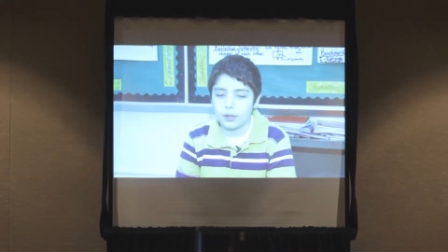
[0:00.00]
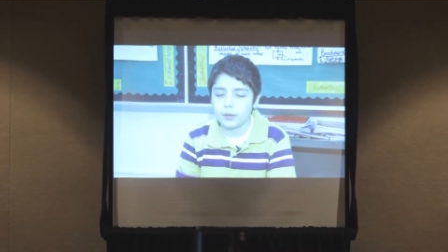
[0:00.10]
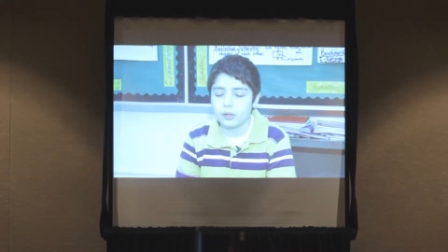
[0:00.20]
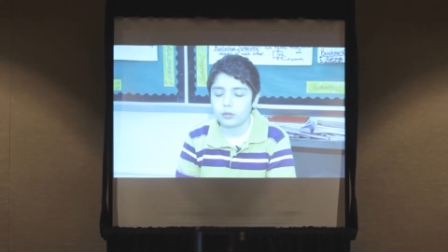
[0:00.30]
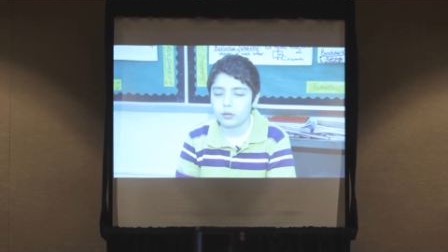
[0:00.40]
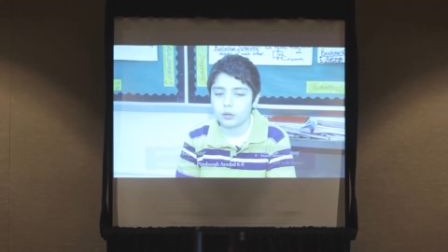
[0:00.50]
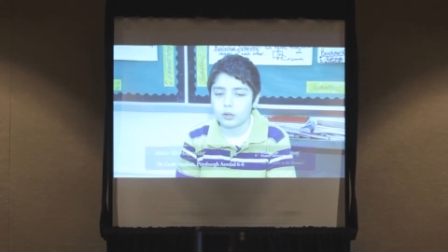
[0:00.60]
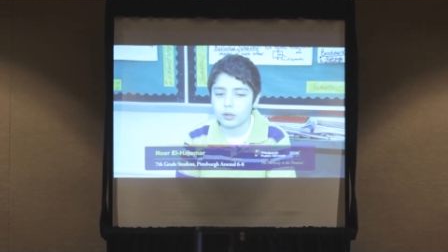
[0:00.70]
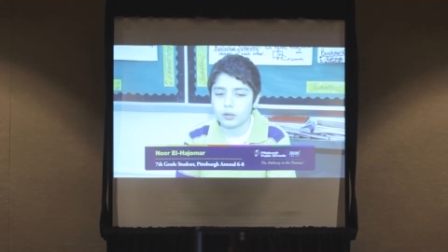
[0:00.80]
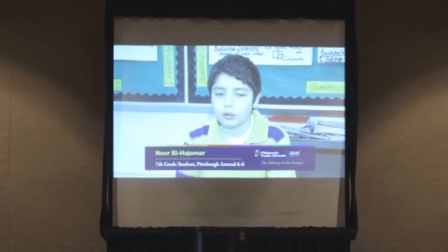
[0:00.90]
I think the
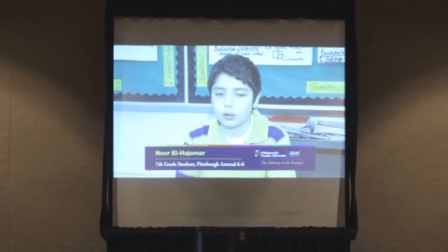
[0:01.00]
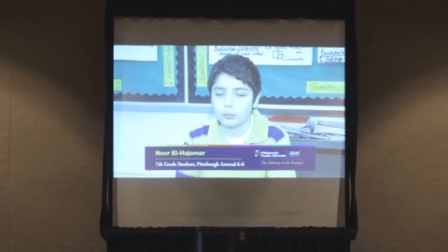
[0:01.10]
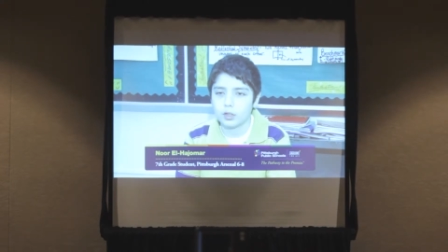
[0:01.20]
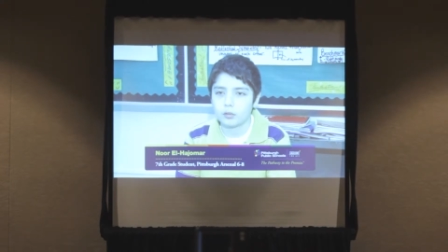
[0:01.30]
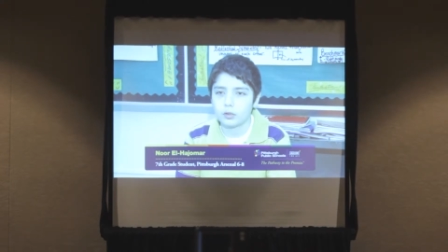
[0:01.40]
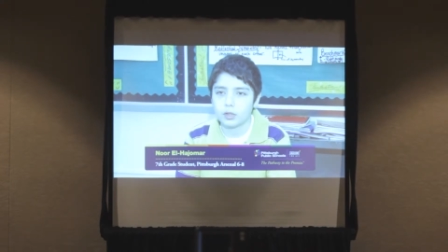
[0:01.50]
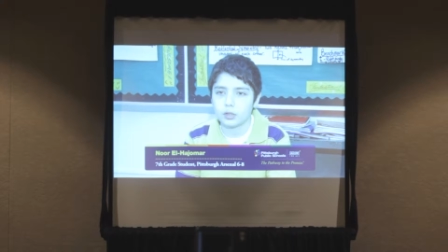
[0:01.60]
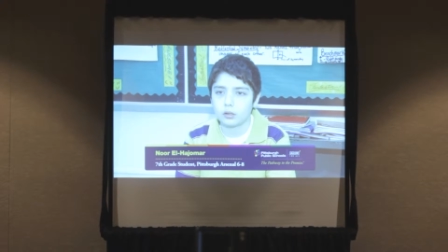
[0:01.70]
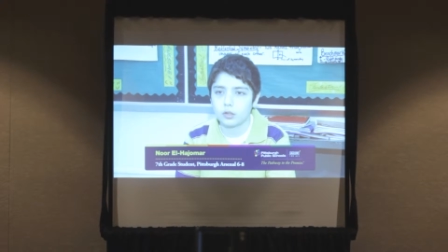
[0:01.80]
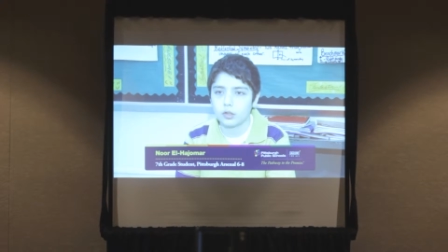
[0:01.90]
work is sometimes
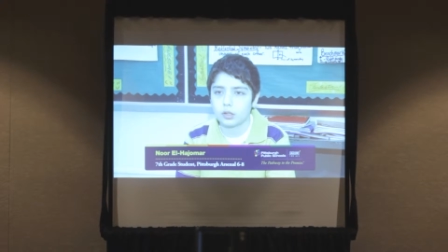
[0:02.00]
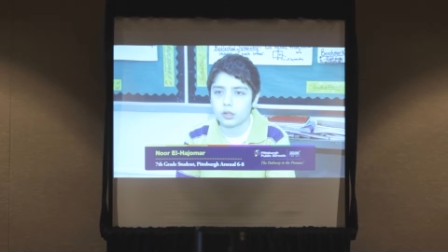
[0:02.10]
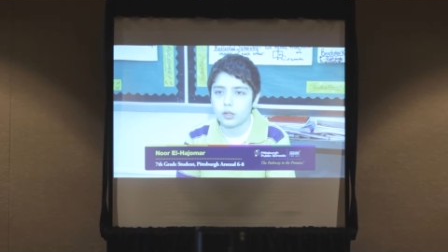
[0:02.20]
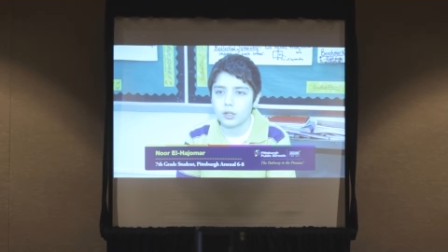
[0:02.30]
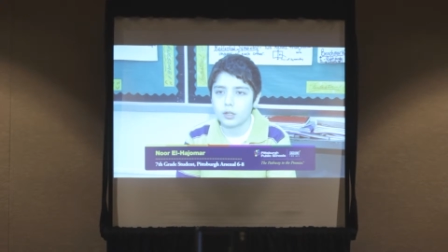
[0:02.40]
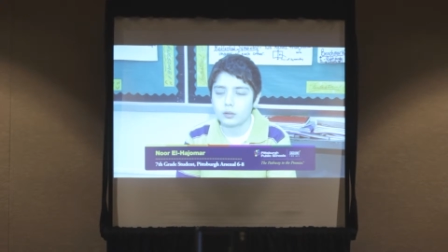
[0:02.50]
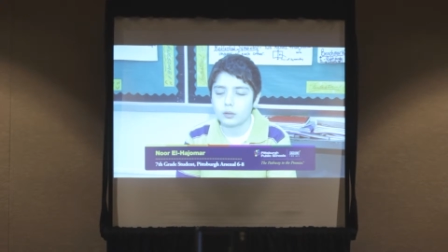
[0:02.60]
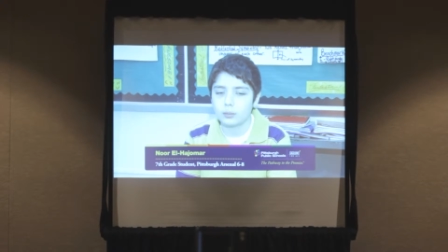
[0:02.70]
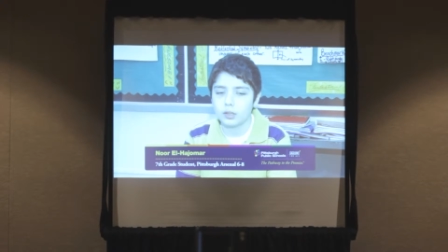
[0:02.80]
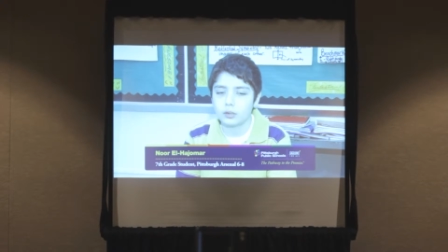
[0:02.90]
challenging. It
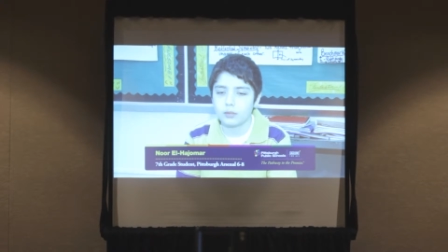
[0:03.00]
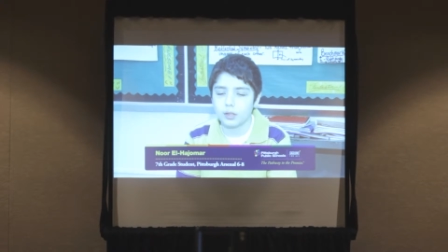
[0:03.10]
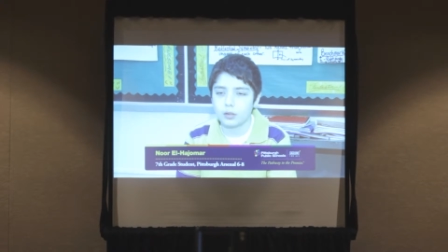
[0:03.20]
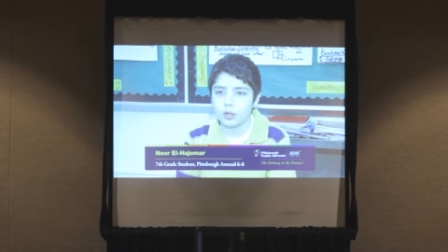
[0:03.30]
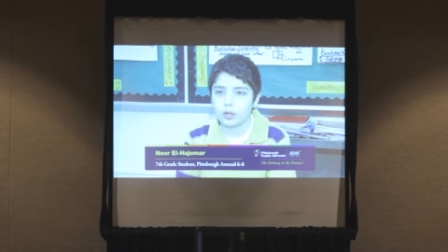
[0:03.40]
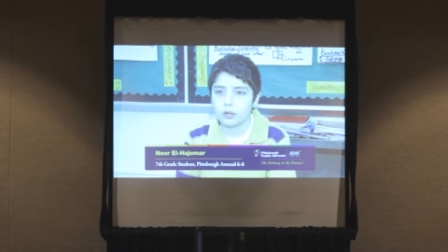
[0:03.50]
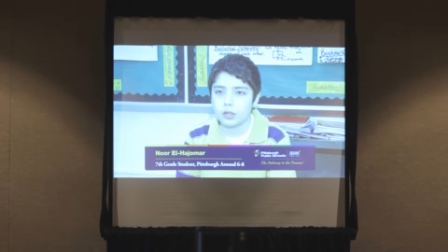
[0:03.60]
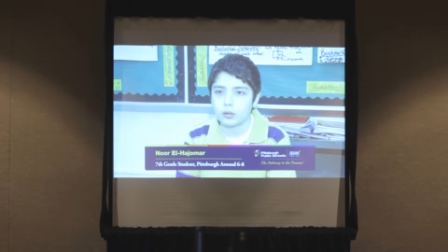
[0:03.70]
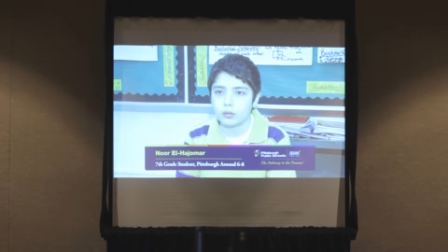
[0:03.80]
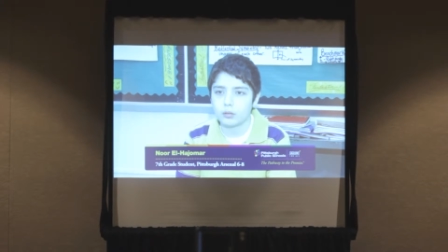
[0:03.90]
depends if I know
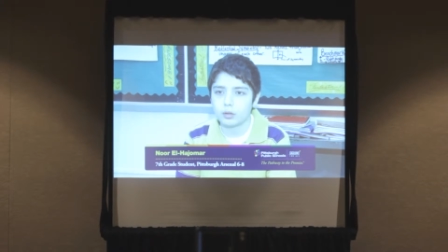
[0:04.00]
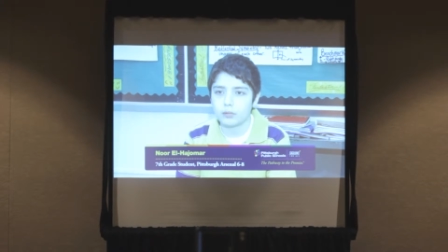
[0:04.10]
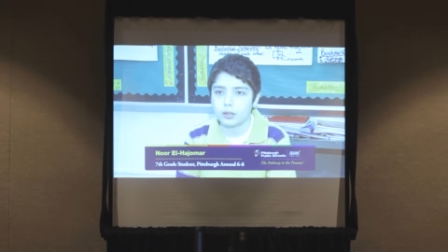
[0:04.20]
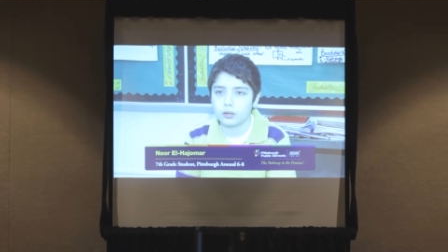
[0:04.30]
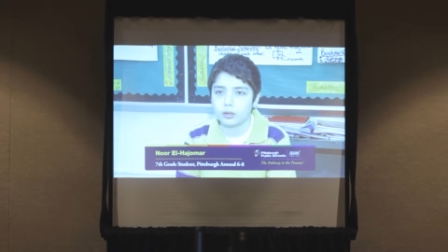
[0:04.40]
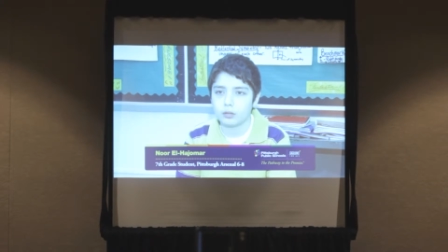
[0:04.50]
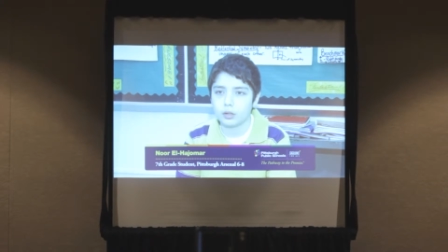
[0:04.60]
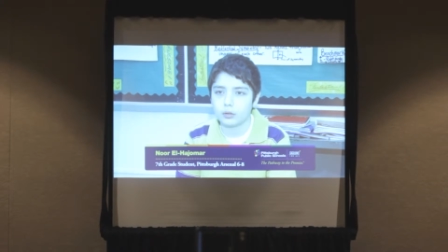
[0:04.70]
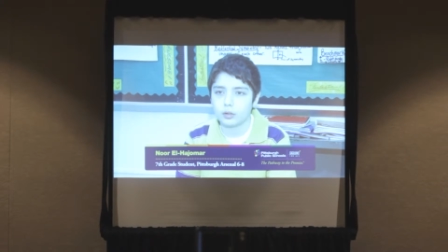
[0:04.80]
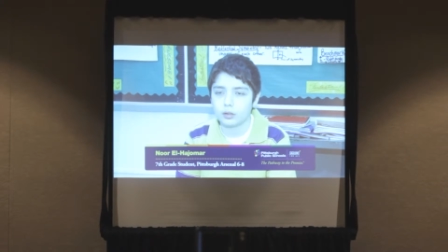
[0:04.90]
it or if I don't
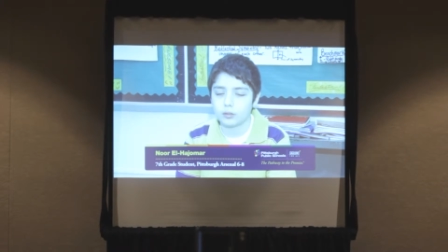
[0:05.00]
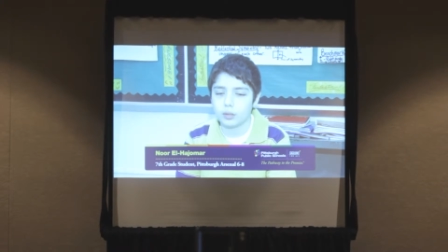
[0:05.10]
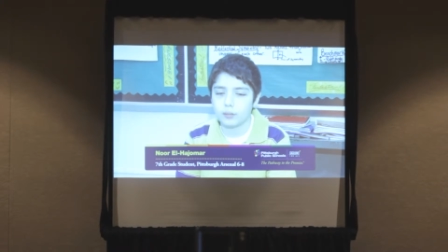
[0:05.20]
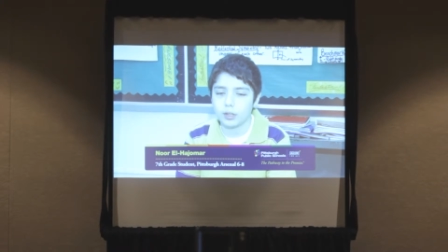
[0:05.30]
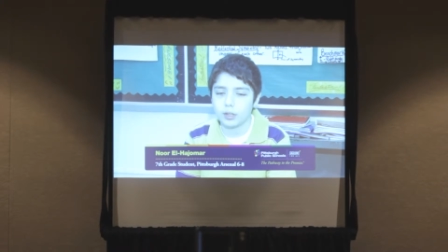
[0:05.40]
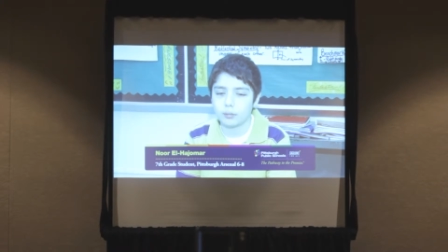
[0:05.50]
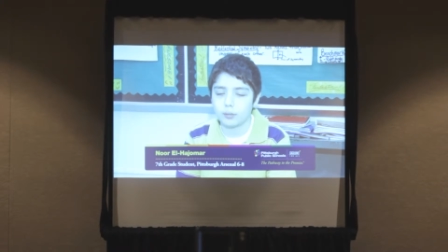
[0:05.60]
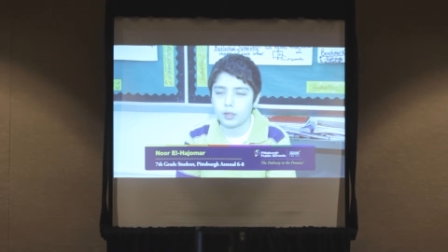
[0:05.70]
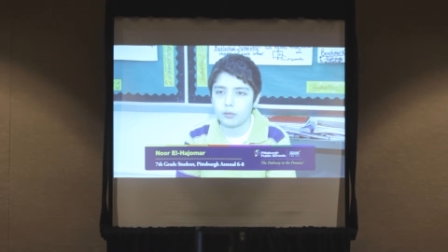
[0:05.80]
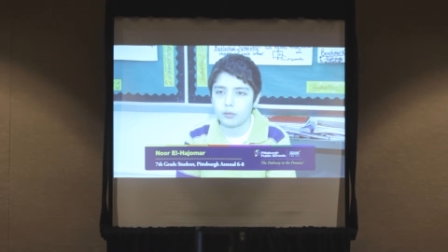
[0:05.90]
know it, because maybe I
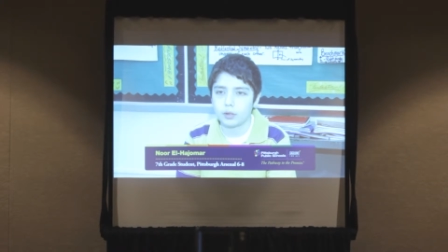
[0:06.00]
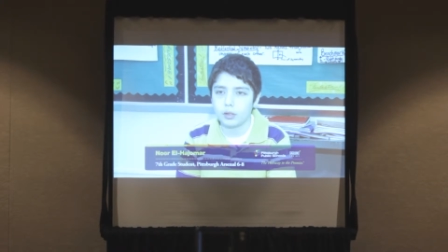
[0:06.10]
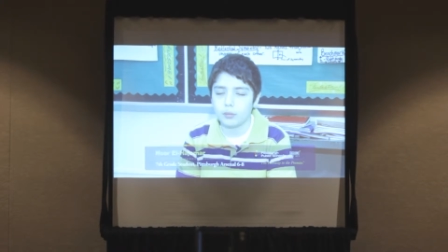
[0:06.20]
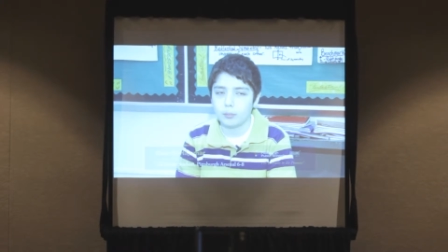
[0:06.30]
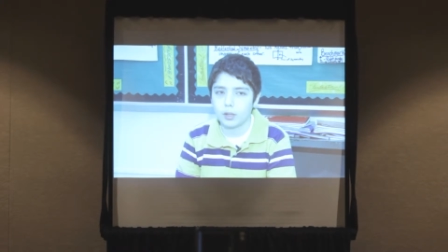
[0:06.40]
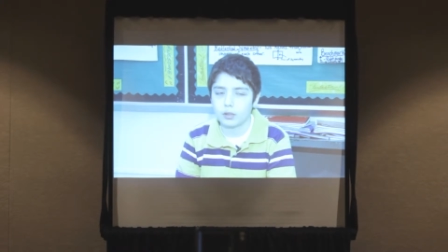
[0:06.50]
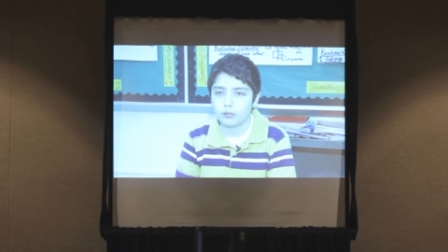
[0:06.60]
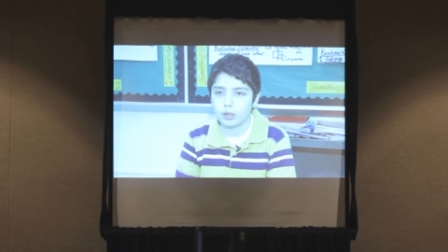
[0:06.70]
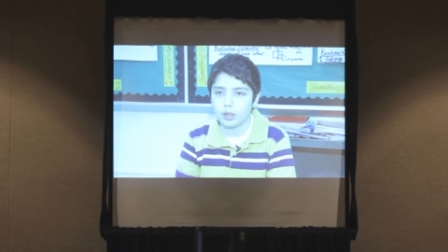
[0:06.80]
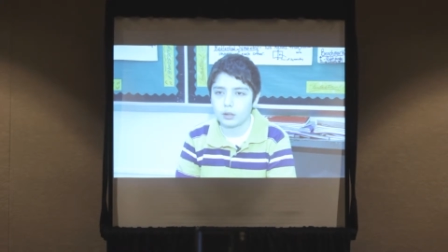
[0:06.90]
might have, might
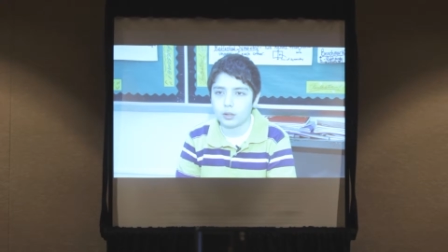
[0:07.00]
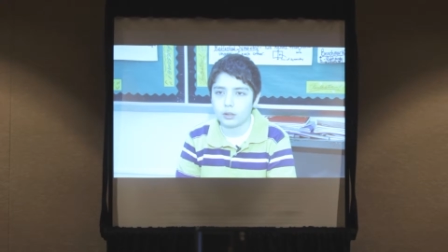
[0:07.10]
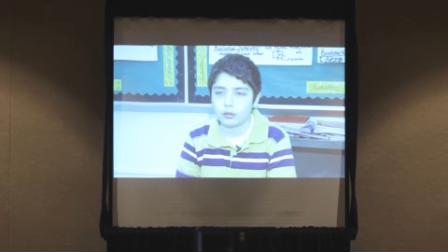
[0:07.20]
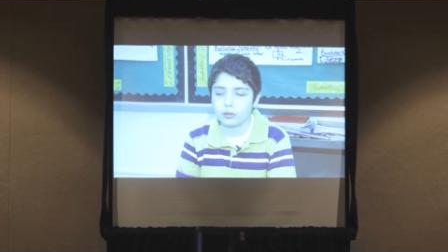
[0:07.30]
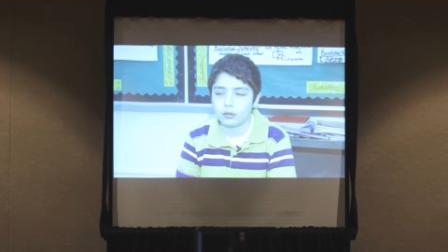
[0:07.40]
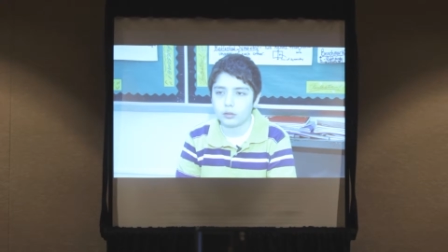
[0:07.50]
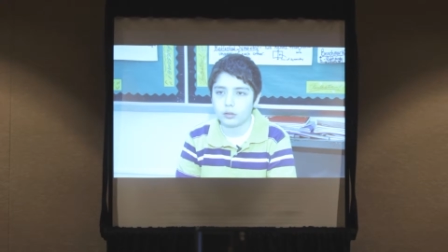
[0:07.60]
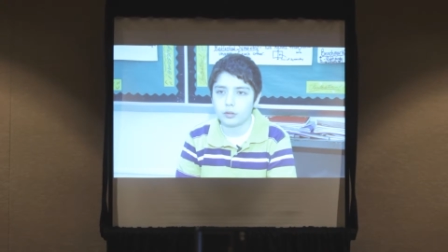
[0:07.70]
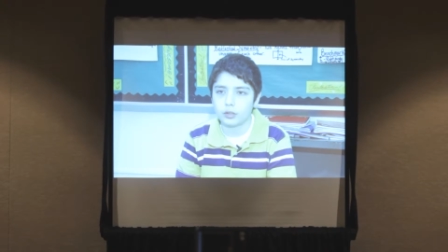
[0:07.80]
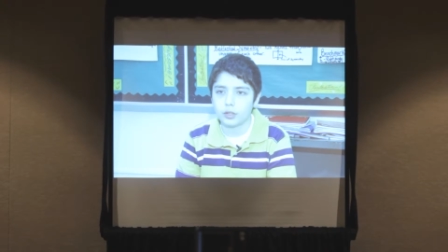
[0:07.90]
have not like
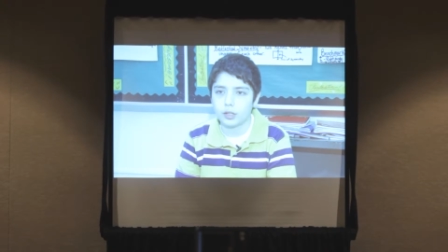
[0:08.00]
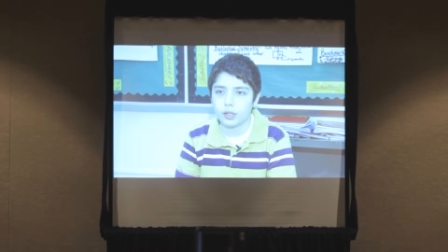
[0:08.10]
learned it